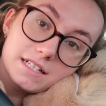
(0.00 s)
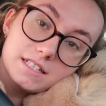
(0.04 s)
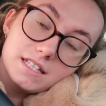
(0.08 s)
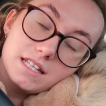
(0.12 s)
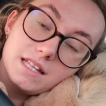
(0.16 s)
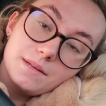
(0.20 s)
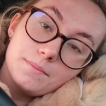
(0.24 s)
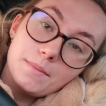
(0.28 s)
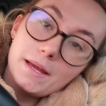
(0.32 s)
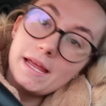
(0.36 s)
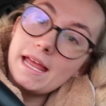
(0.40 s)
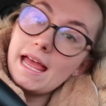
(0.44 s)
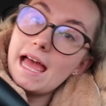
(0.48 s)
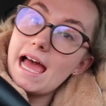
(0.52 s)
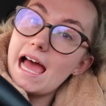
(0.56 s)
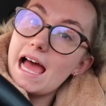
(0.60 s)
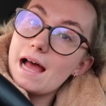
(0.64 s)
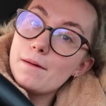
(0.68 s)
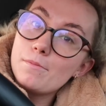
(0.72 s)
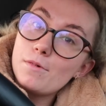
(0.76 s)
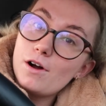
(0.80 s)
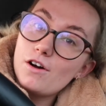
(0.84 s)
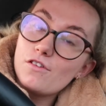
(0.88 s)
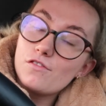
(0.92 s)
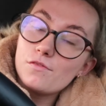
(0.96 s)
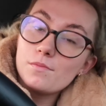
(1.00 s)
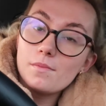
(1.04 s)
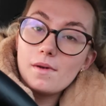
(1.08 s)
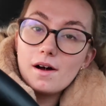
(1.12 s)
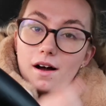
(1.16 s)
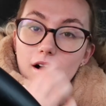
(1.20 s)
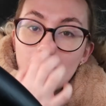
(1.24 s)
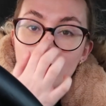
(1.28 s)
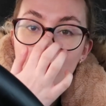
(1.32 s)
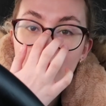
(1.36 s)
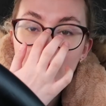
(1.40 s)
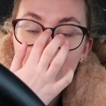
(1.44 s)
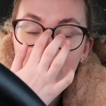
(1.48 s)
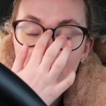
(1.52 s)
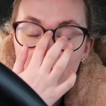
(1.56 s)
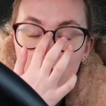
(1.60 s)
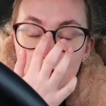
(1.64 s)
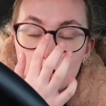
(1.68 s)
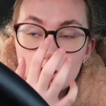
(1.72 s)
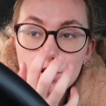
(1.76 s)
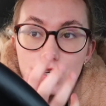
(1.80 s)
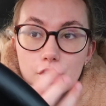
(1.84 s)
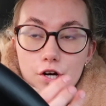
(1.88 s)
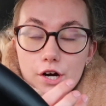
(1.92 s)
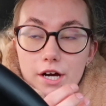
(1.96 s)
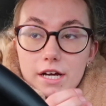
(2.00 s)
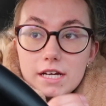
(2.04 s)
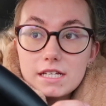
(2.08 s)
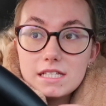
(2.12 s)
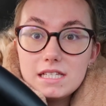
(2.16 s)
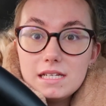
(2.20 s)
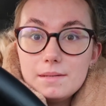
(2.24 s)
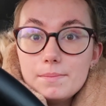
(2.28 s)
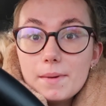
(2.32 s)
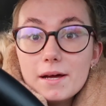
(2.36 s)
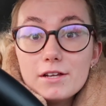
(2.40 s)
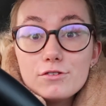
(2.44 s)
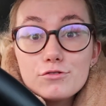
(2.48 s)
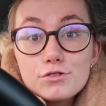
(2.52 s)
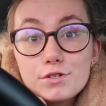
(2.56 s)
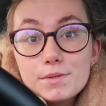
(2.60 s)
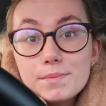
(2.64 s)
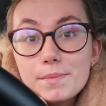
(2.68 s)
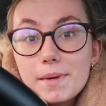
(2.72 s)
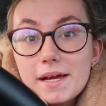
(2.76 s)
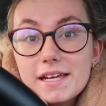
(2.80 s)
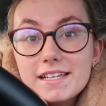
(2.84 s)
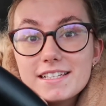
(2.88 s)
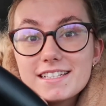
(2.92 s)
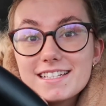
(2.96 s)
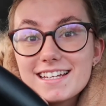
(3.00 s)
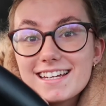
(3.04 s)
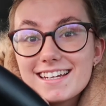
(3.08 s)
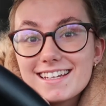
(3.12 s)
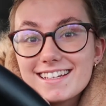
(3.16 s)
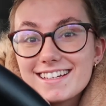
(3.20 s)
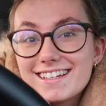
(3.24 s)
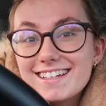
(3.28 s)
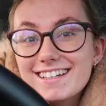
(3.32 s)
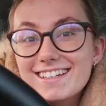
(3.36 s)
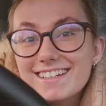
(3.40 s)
to the mayhem of my crazy bedroom painting.